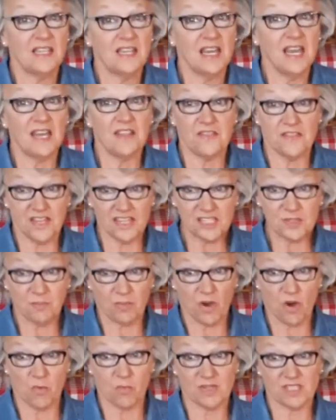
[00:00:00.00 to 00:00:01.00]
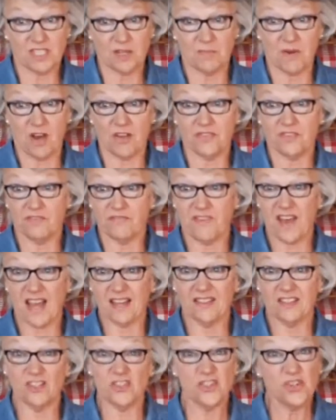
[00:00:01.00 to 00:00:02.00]
And this poem is about the
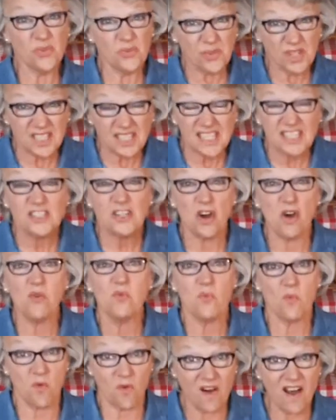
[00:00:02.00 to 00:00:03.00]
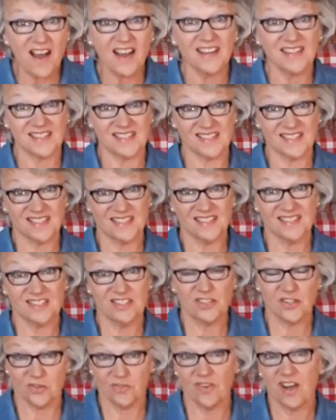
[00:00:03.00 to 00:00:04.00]
fact that you really don't want
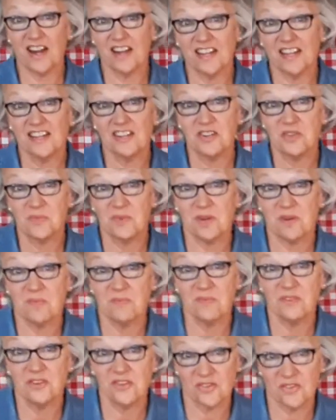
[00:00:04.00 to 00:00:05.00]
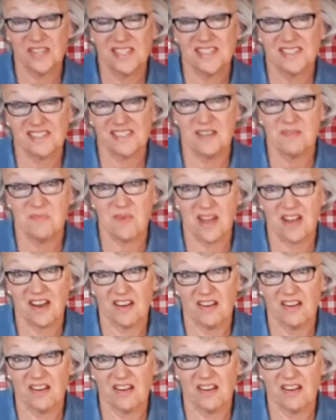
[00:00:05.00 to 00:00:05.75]
to run into a grizzly bear.